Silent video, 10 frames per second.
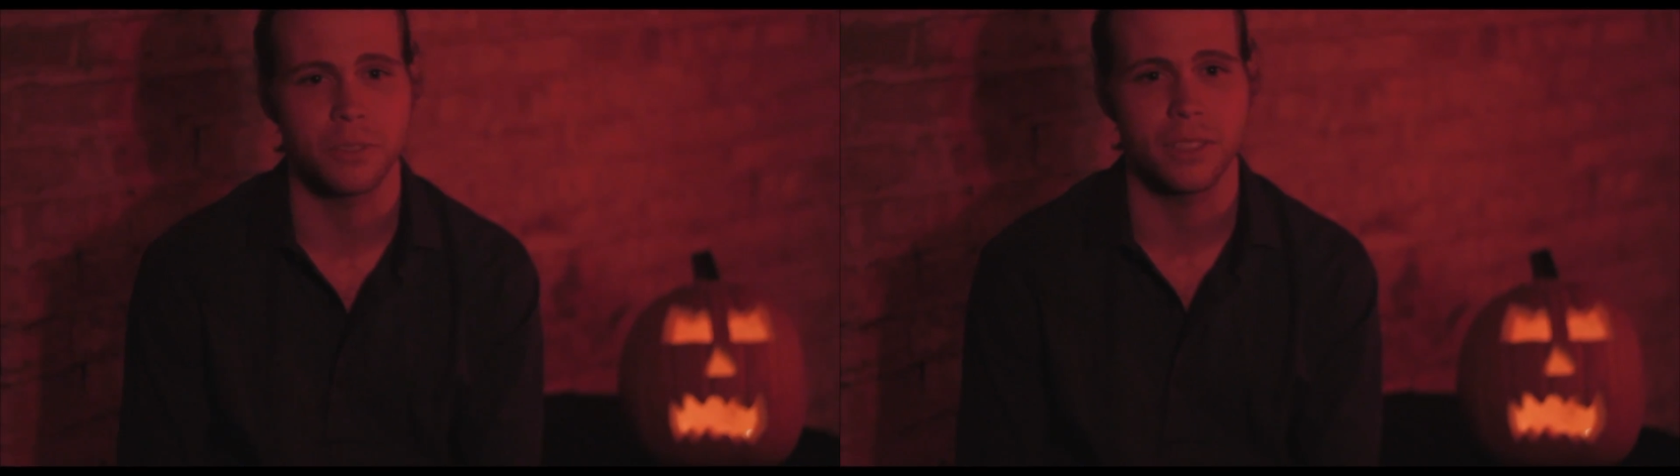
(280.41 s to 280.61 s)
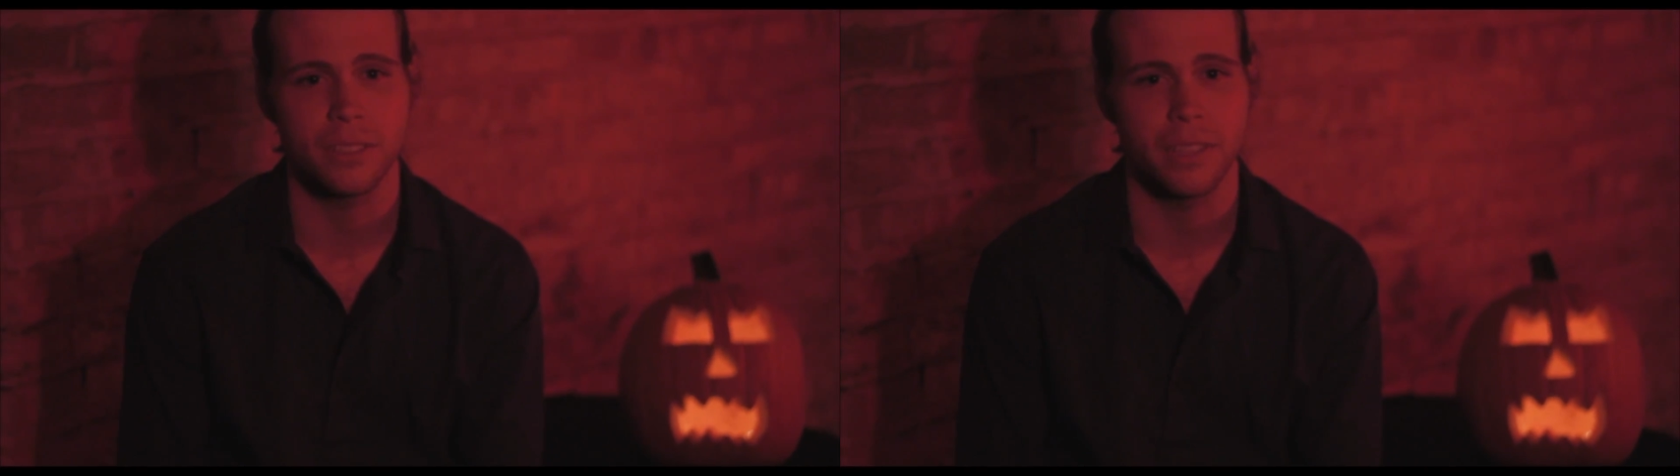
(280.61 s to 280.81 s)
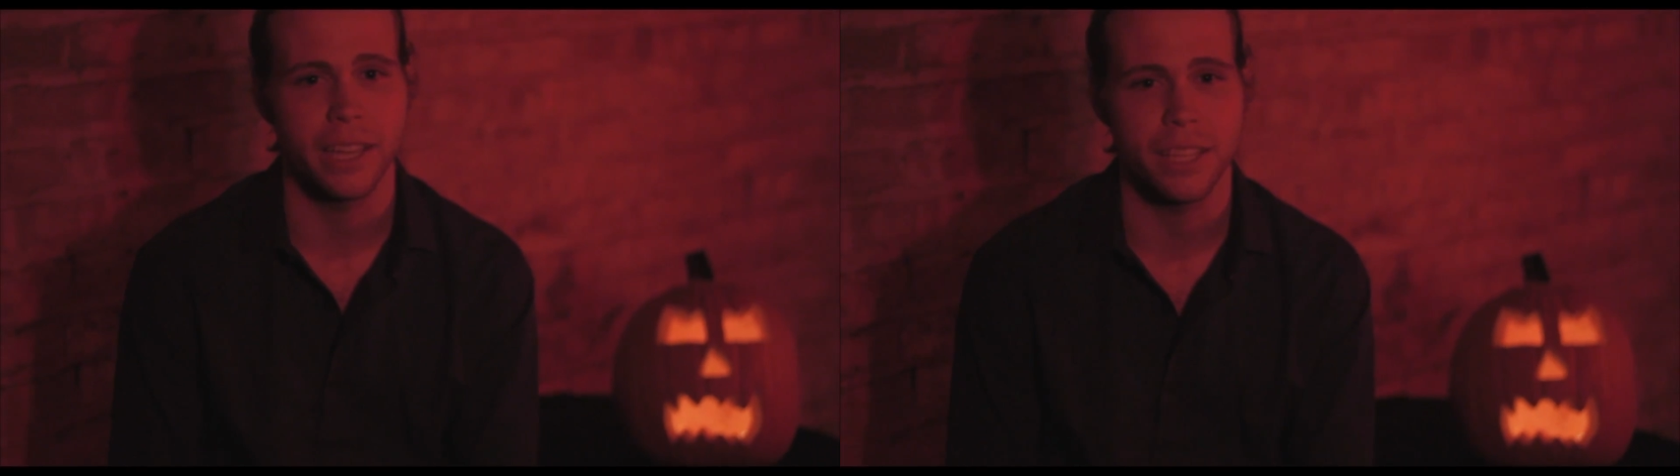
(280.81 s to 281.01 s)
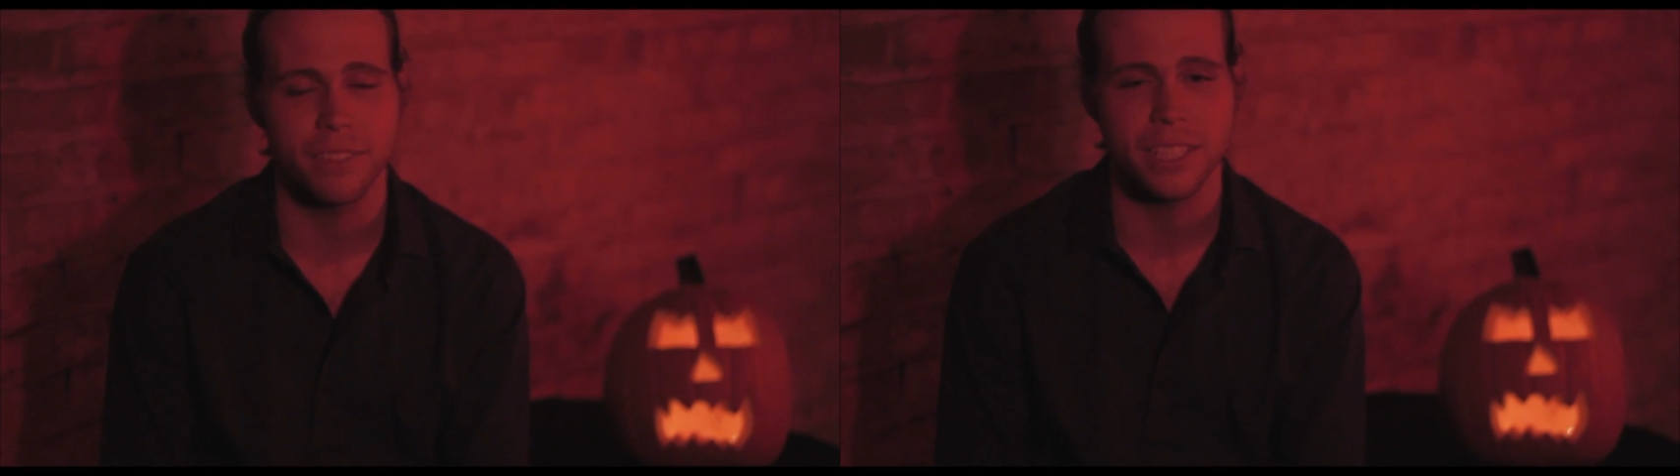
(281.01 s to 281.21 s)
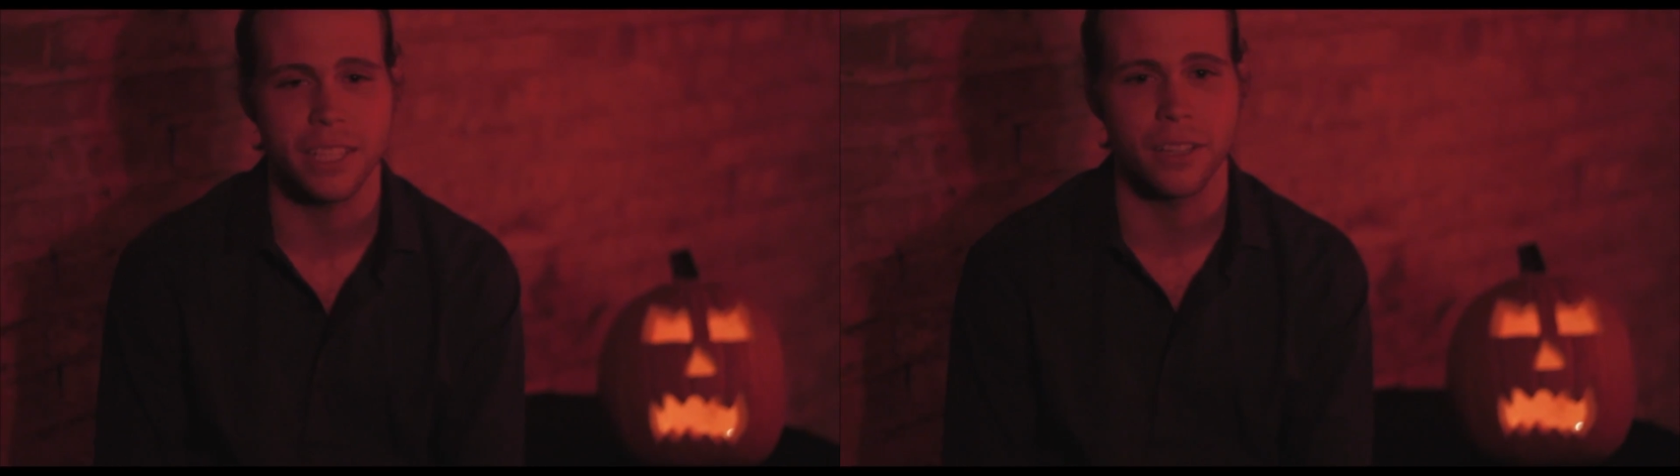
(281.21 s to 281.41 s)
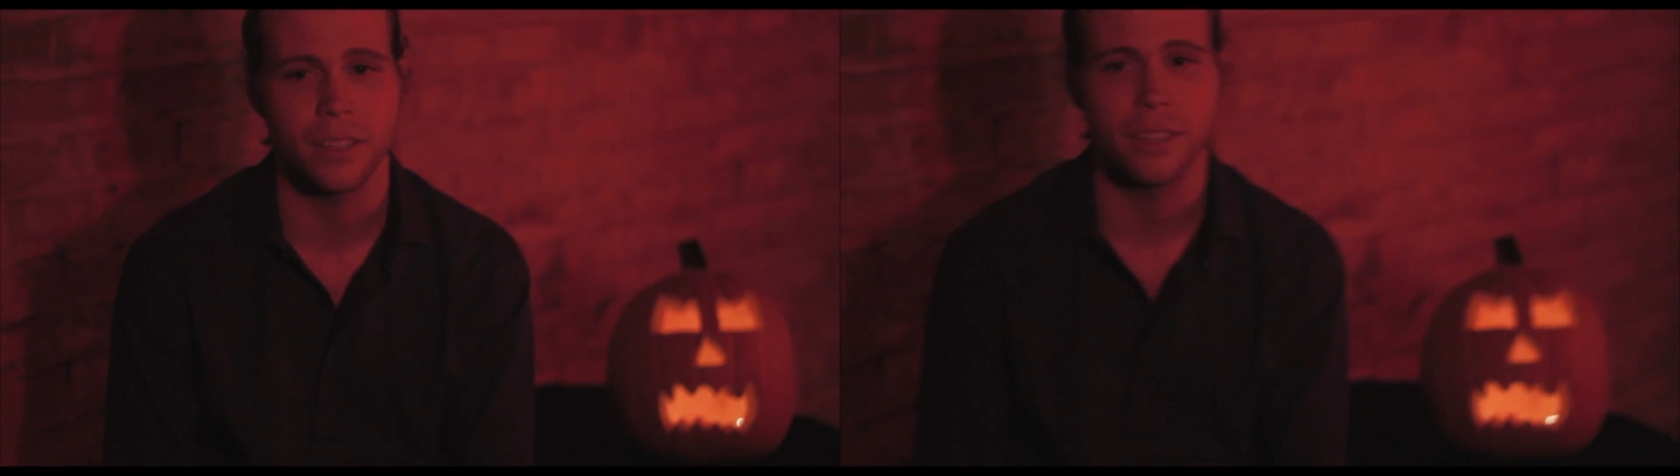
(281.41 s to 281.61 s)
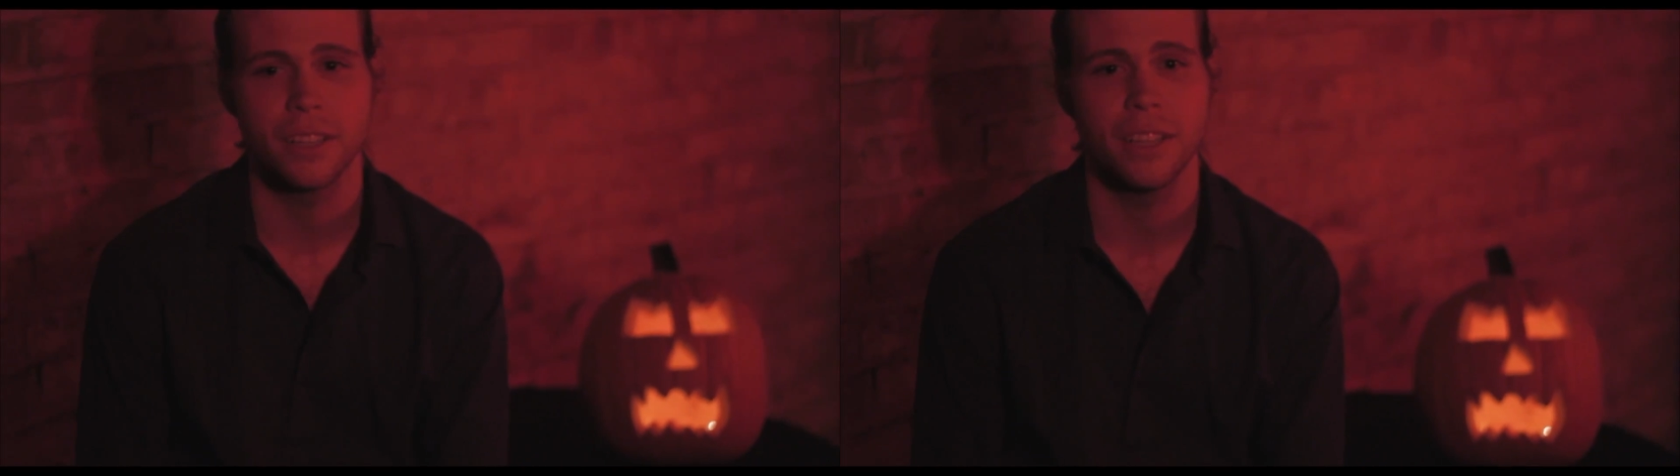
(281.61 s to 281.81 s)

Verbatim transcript: with any of us here.